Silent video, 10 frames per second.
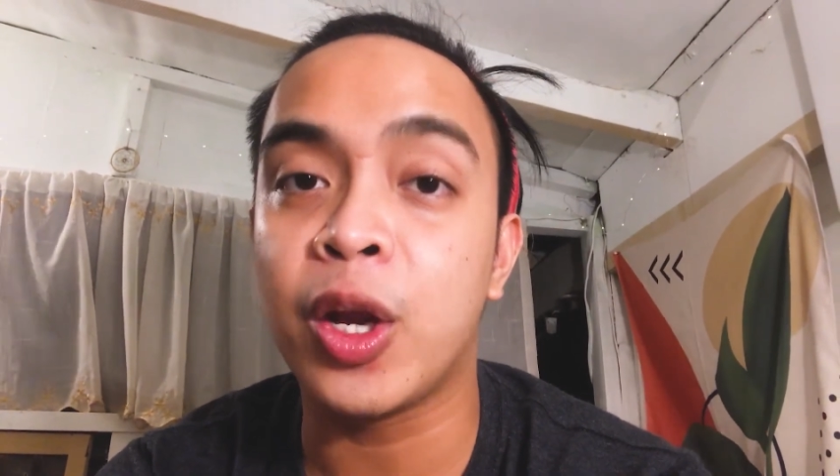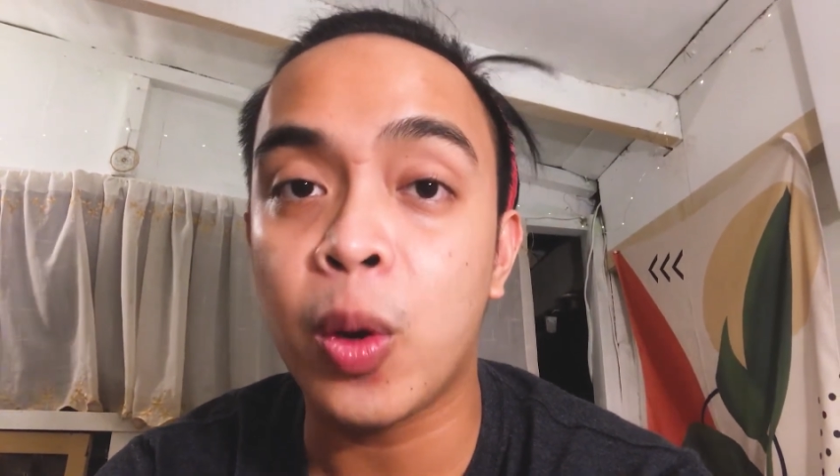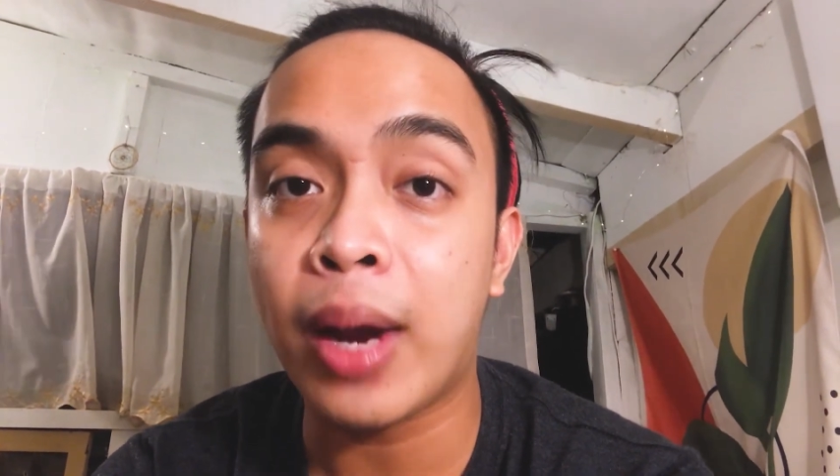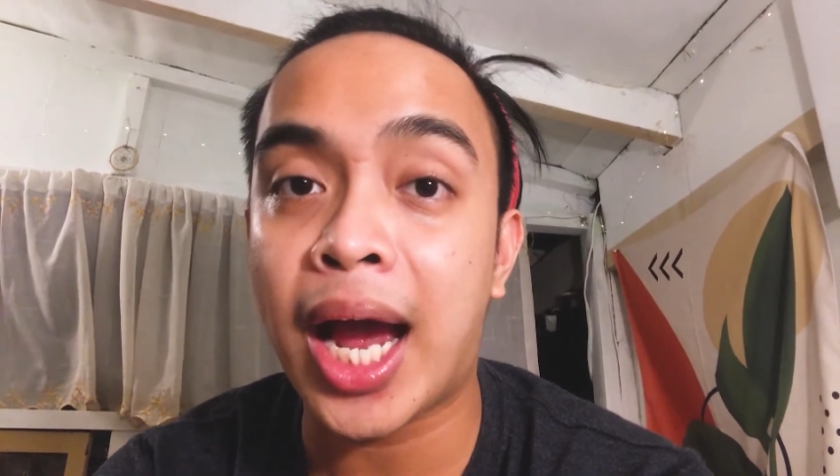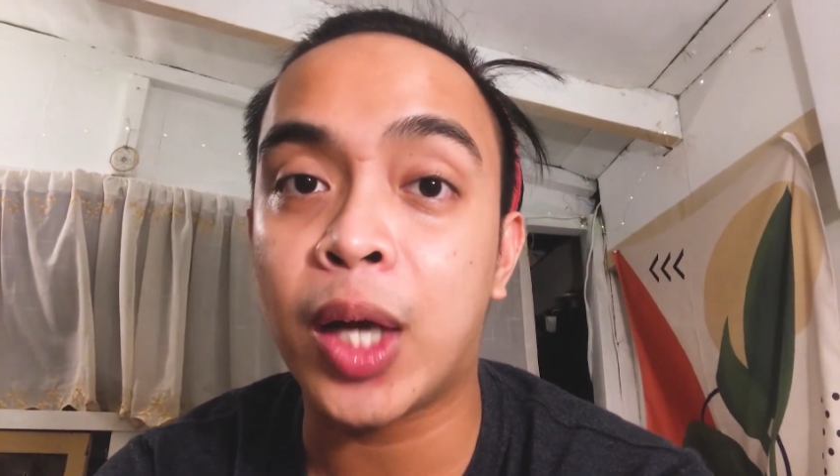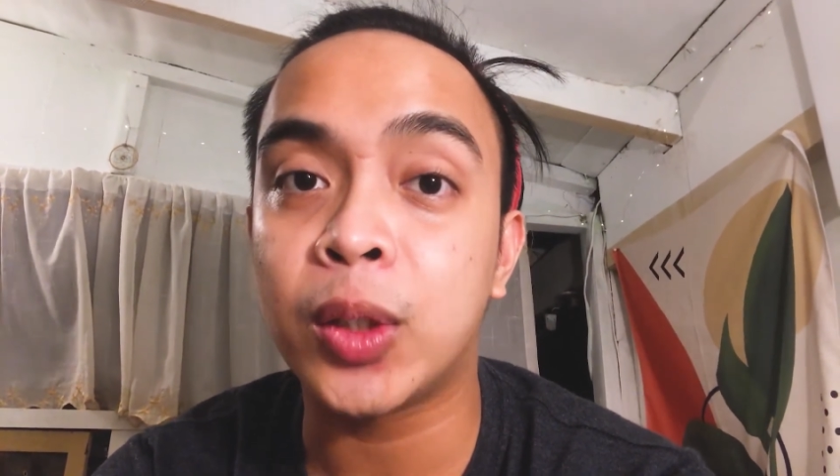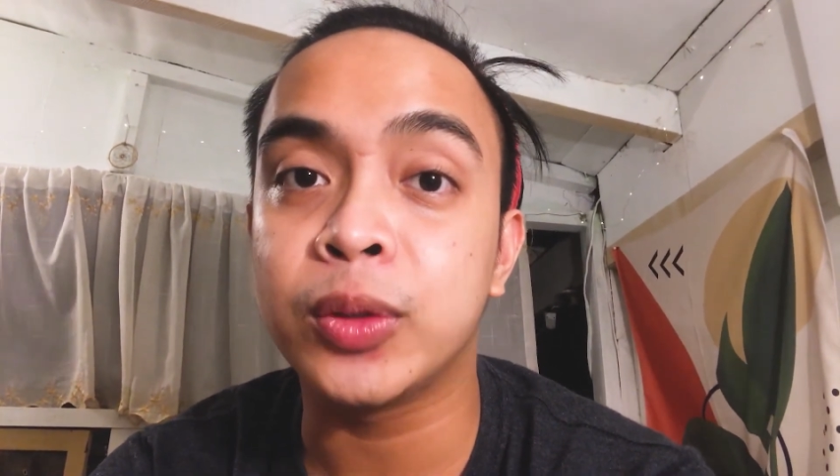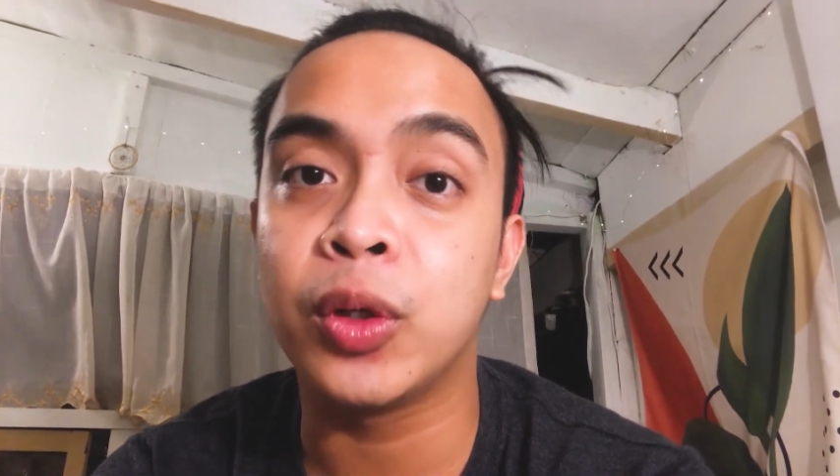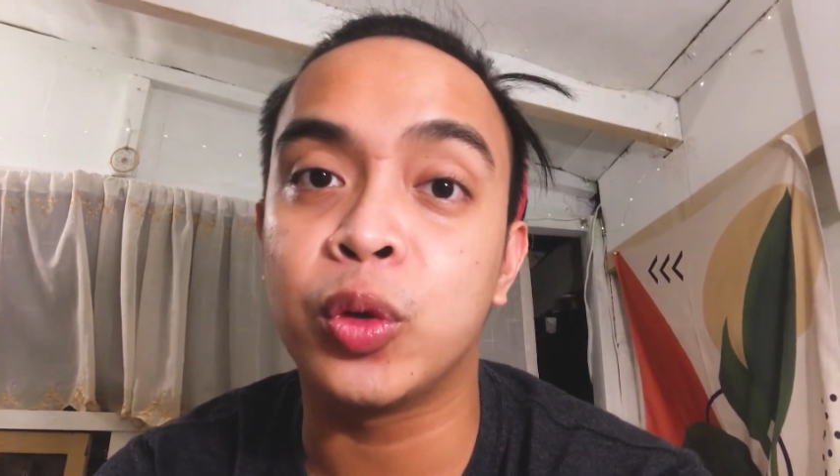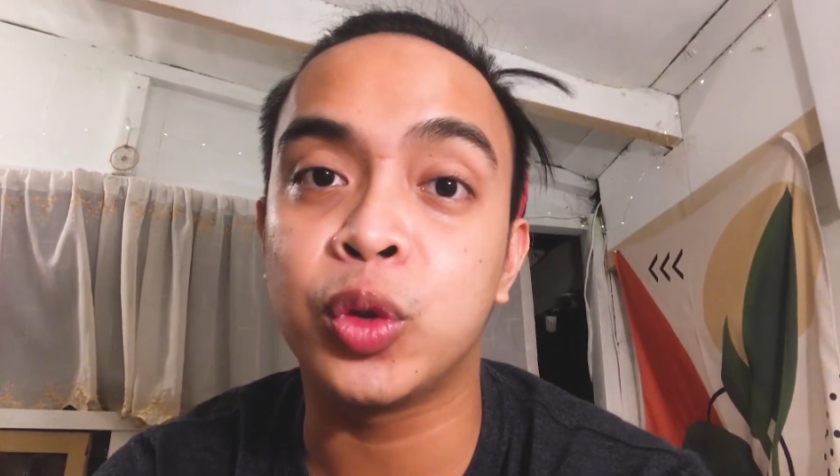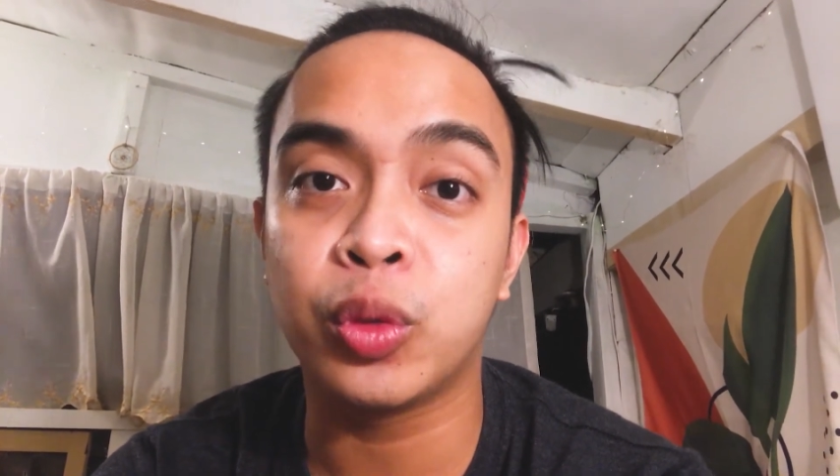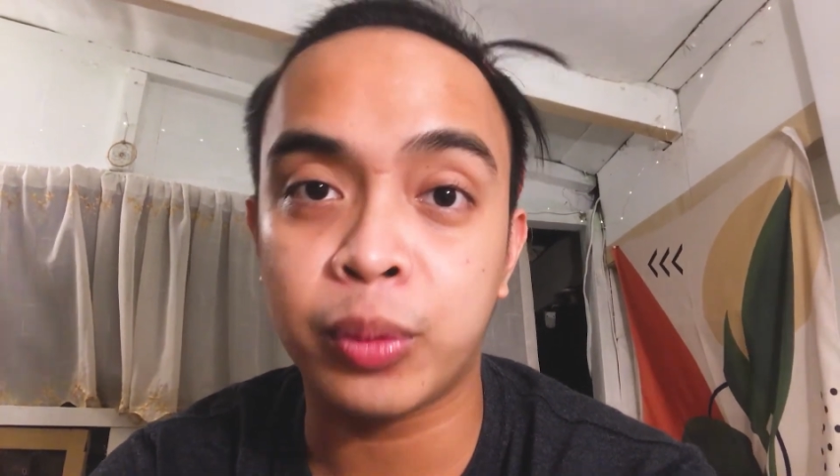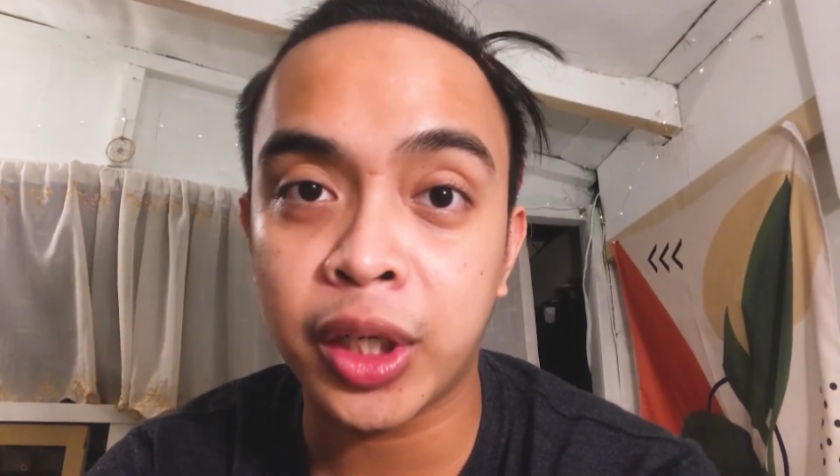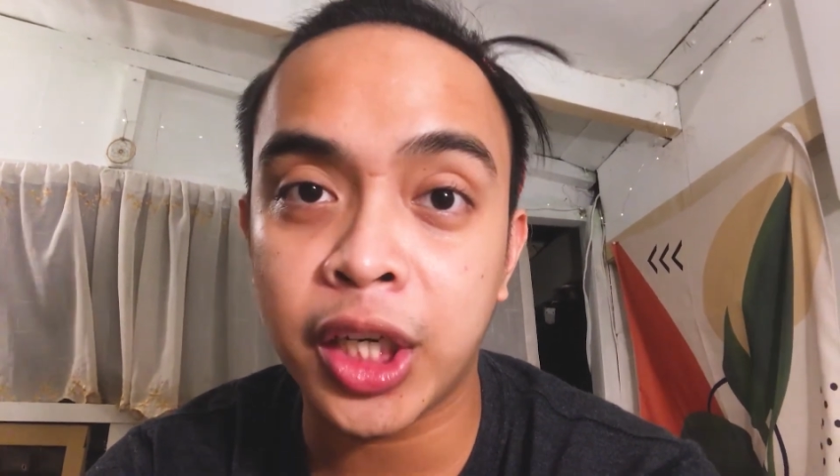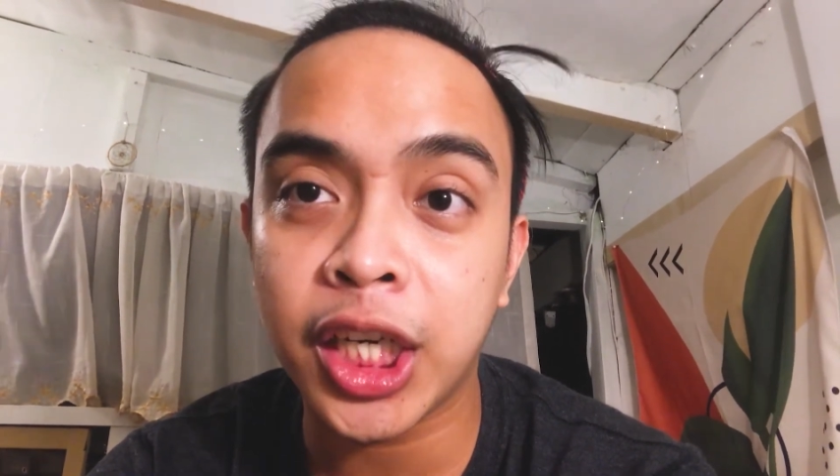go out, go to
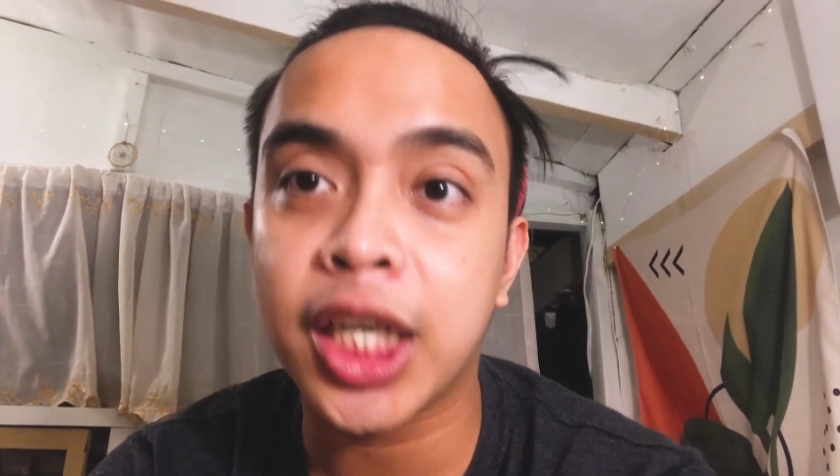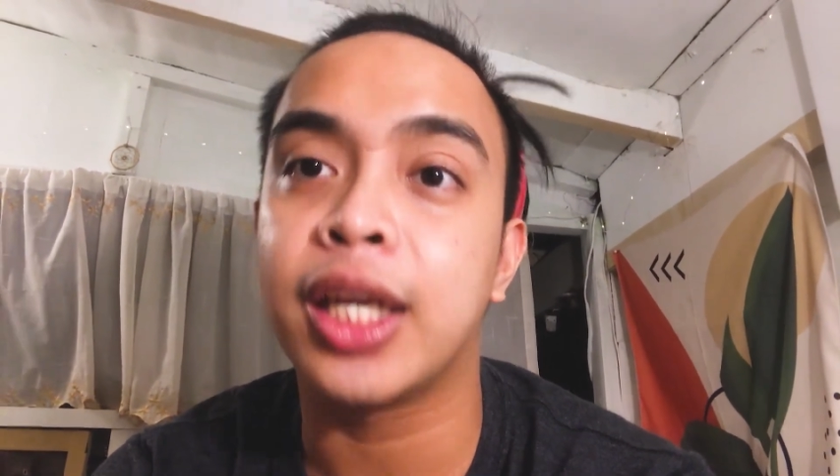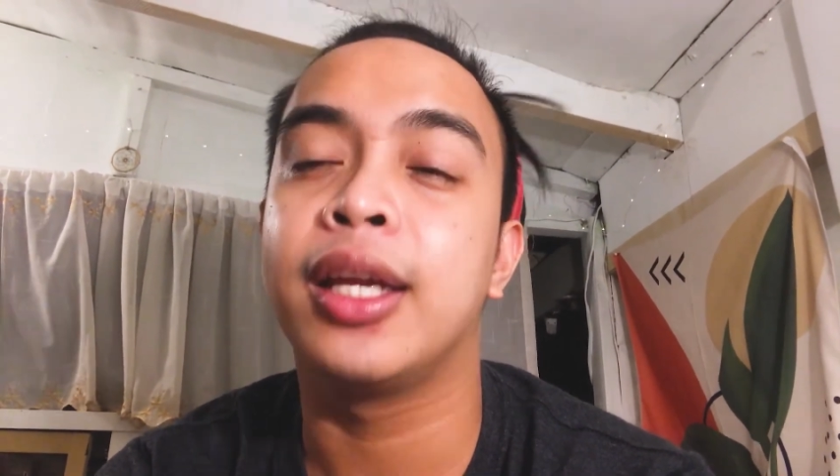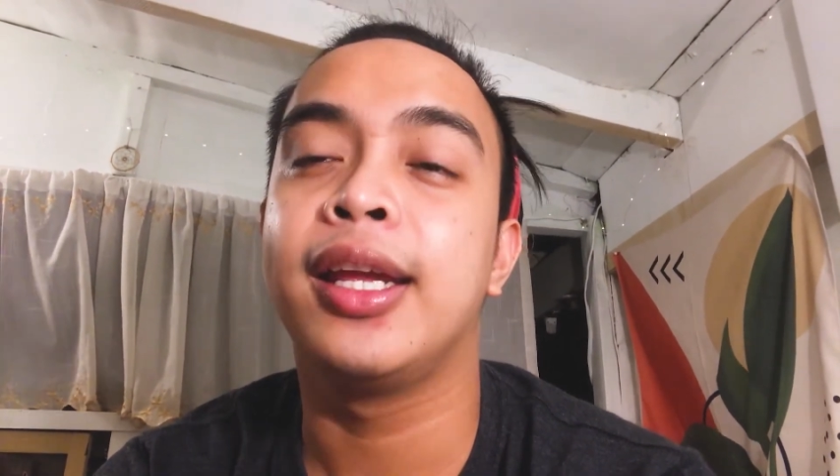work,